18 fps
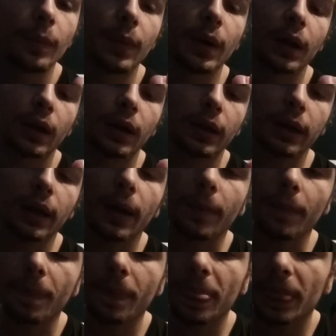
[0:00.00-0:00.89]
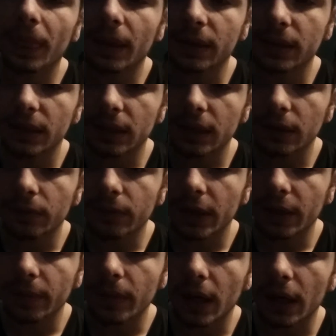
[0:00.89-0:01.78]
But uh, yeah, this is the
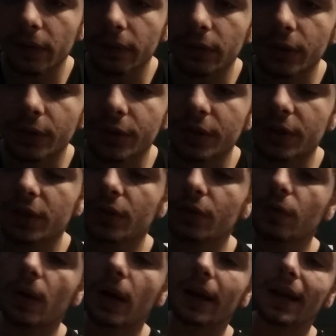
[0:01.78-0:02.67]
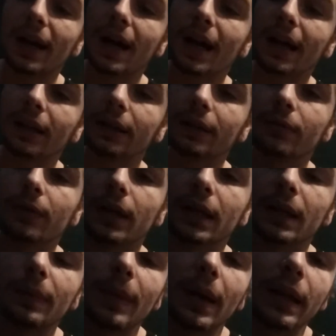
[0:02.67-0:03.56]
Rig Mod version 2. I highly
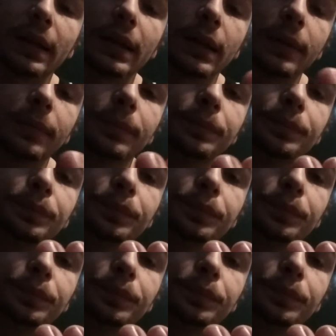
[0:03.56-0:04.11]
recommend it.